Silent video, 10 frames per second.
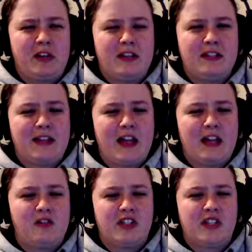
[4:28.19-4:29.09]
This is kind
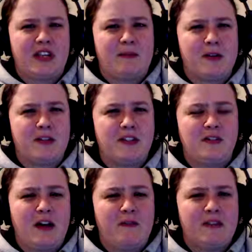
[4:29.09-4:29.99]
of just like a
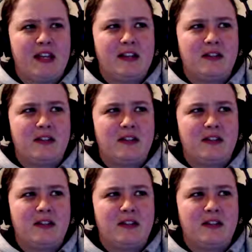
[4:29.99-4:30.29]
personal avatar,